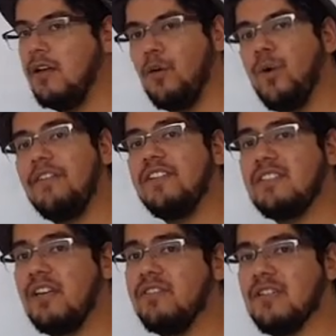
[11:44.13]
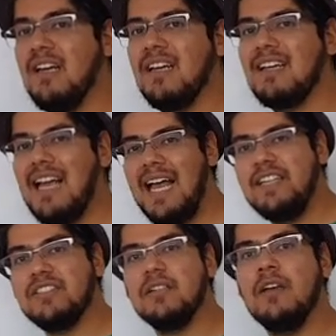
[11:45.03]
What if it's 7?
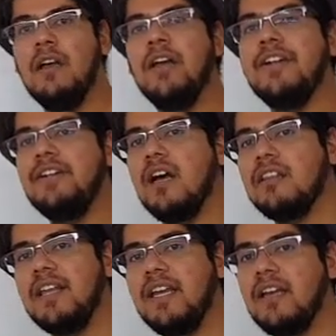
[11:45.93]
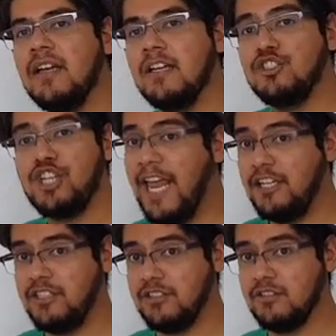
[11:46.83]
Guys, nothing
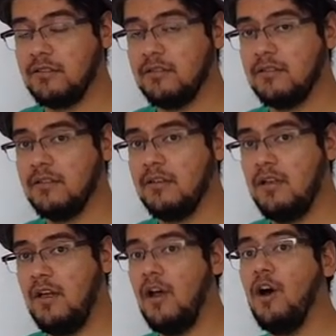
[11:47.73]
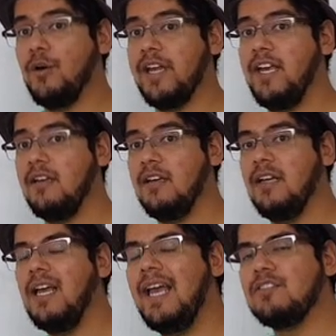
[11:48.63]
changes.
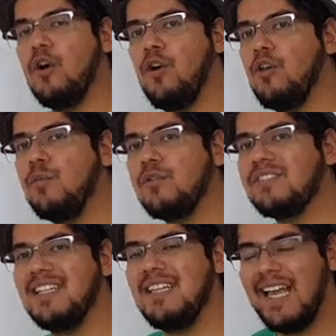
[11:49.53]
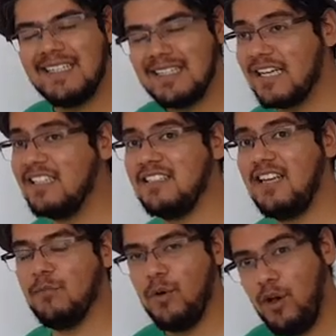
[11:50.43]
Okay? It's almost still exactly the
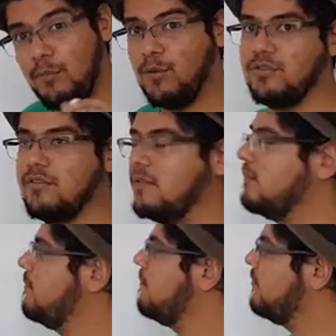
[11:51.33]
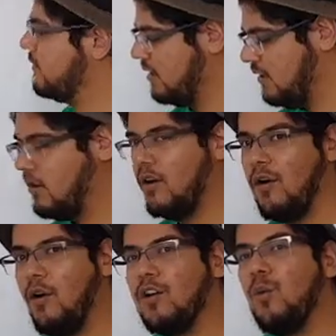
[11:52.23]
same. Almost.
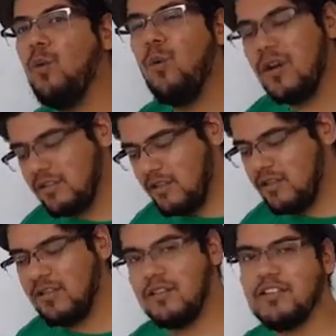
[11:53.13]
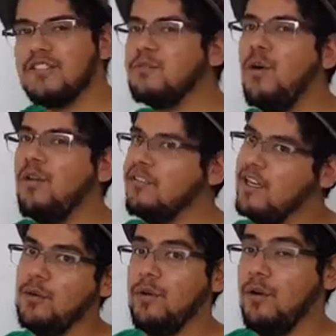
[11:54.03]
Only one small
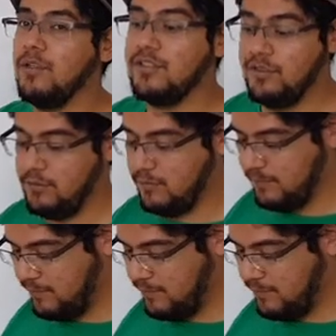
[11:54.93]
thing we're going to do.